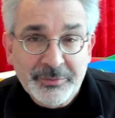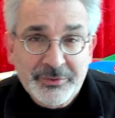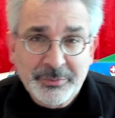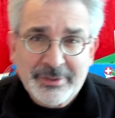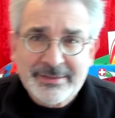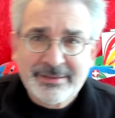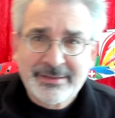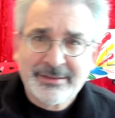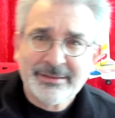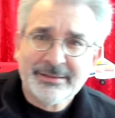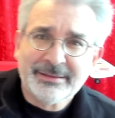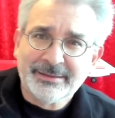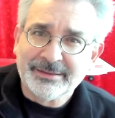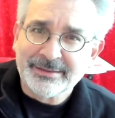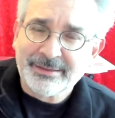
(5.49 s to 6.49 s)

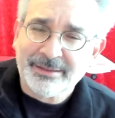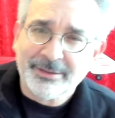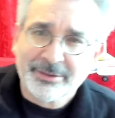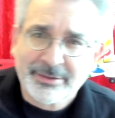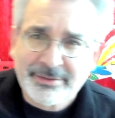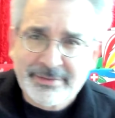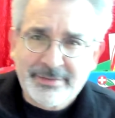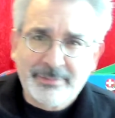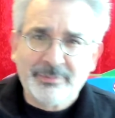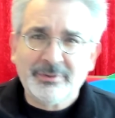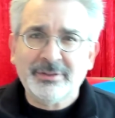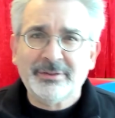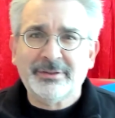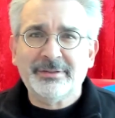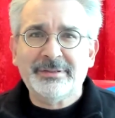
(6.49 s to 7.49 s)
Switzerland. The RC
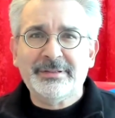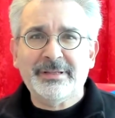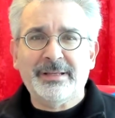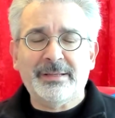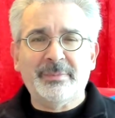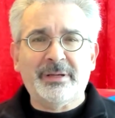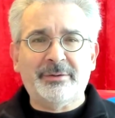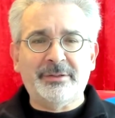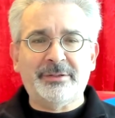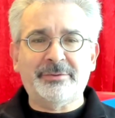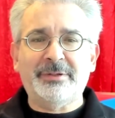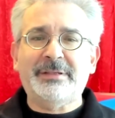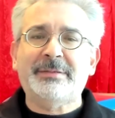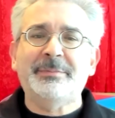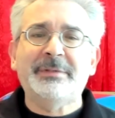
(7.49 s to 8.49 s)
brothers say Merry
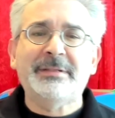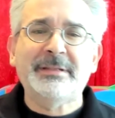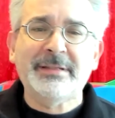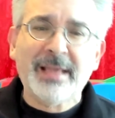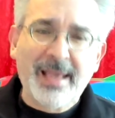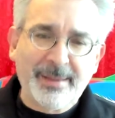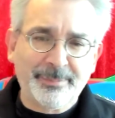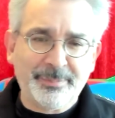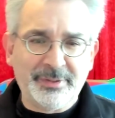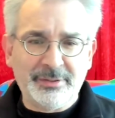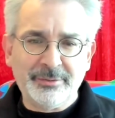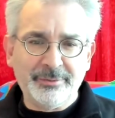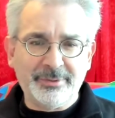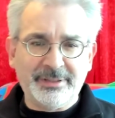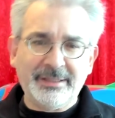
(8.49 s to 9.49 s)
Christmas and Happy
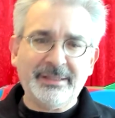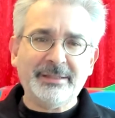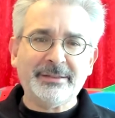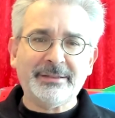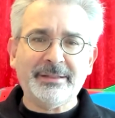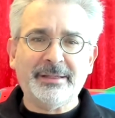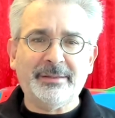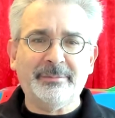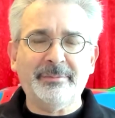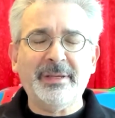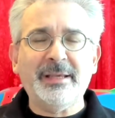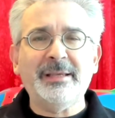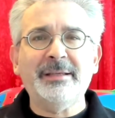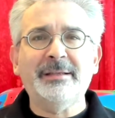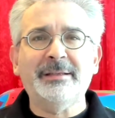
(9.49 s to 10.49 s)
New Year, and
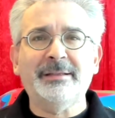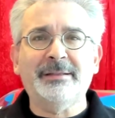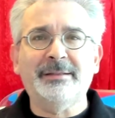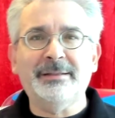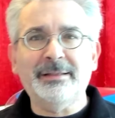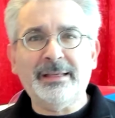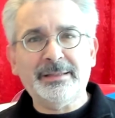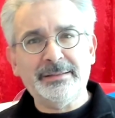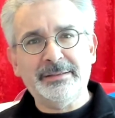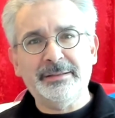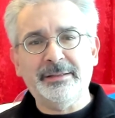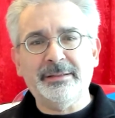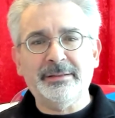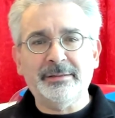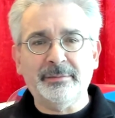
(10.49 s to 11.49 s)
may the next
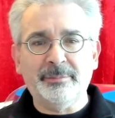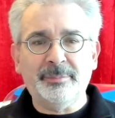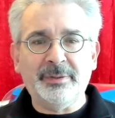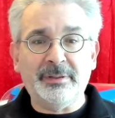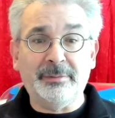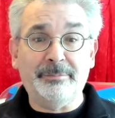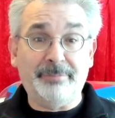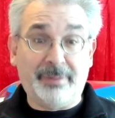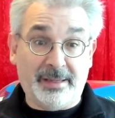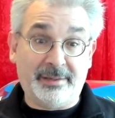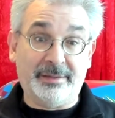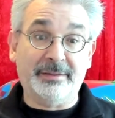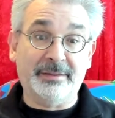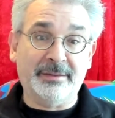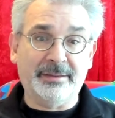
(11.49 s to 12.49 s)
year be
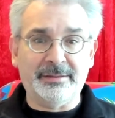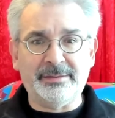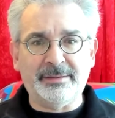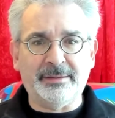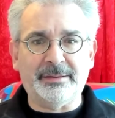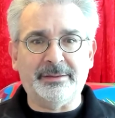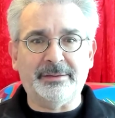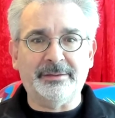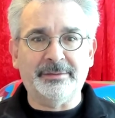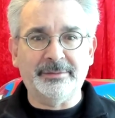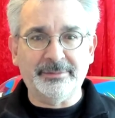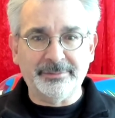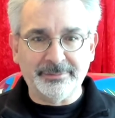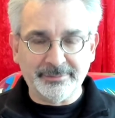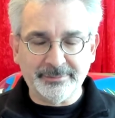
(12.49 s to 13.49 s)
better than this year,
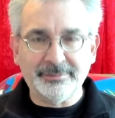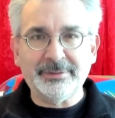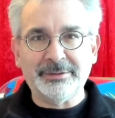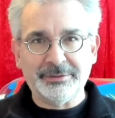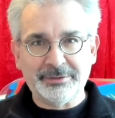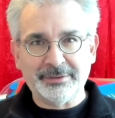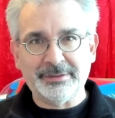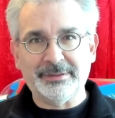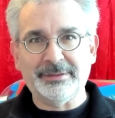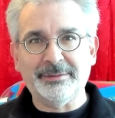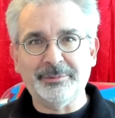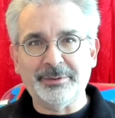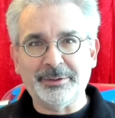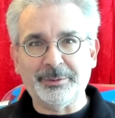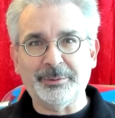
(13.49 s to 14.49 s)
which
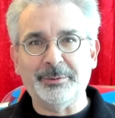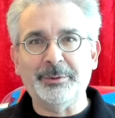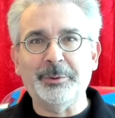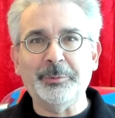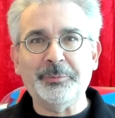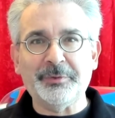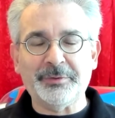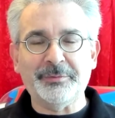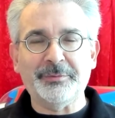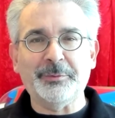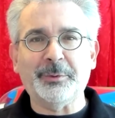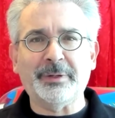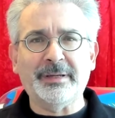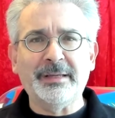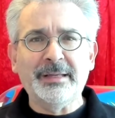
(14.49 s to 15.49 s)
we're all hoping
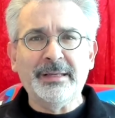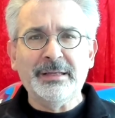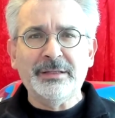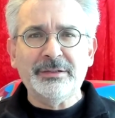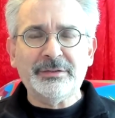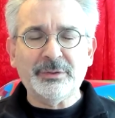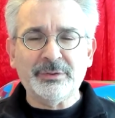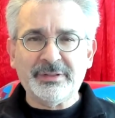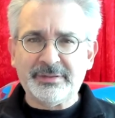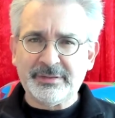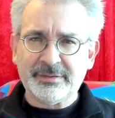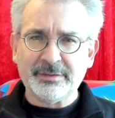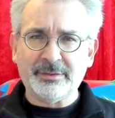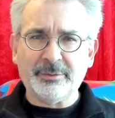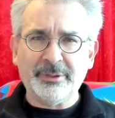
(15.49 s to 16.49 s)
for. So this
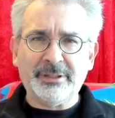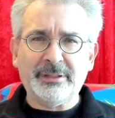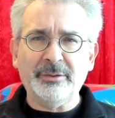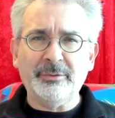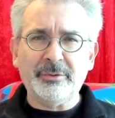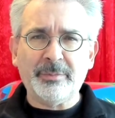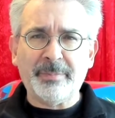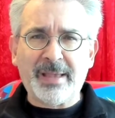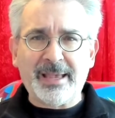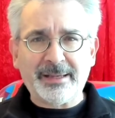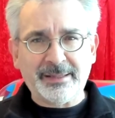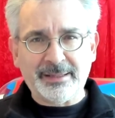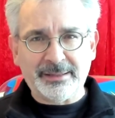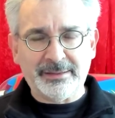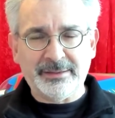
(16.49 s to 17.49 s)
is a quick look
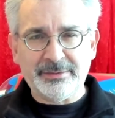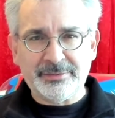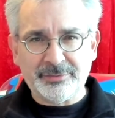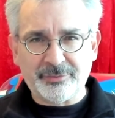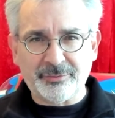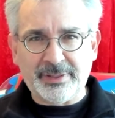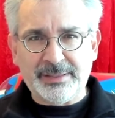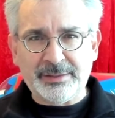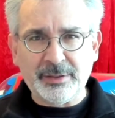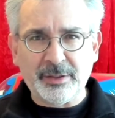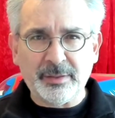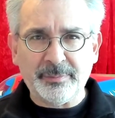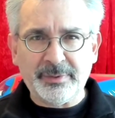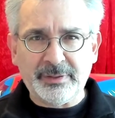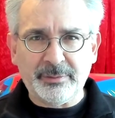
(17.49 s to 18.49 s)
back at this great
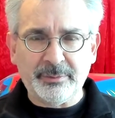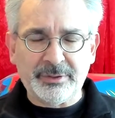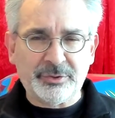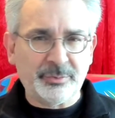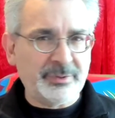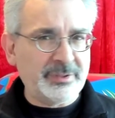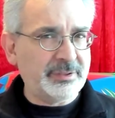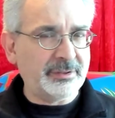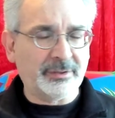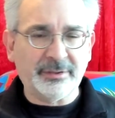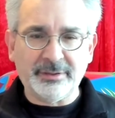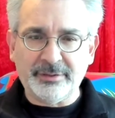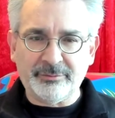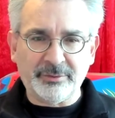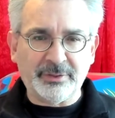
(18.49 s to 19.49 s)
hobby, which we
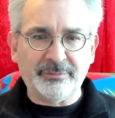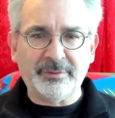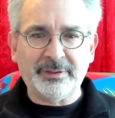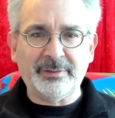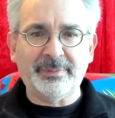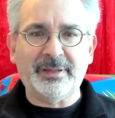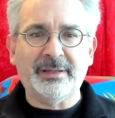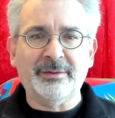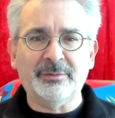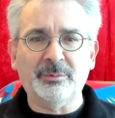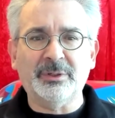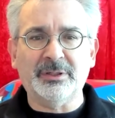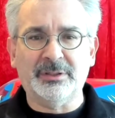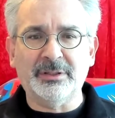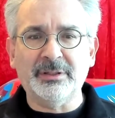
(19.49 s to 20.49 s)
started roughly about
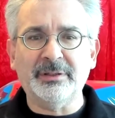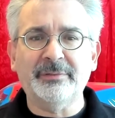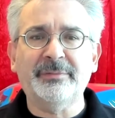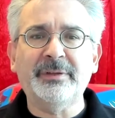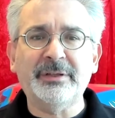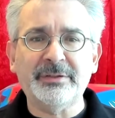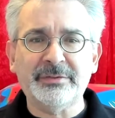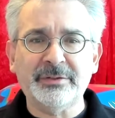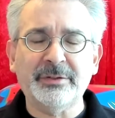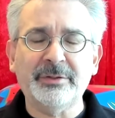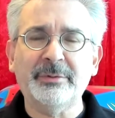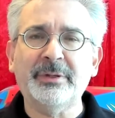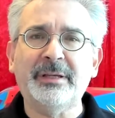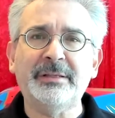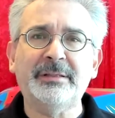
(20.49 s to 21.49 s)
1.5 years
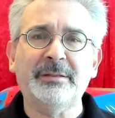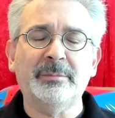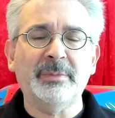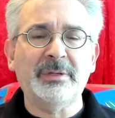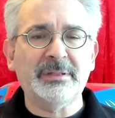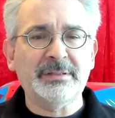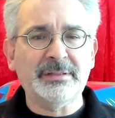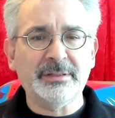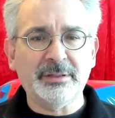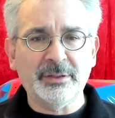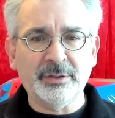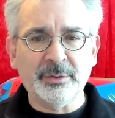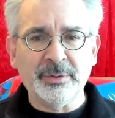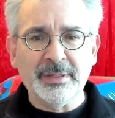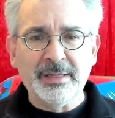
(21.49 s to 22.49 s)
ago, 18 months
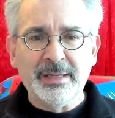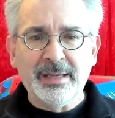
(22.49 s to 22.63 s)
ago.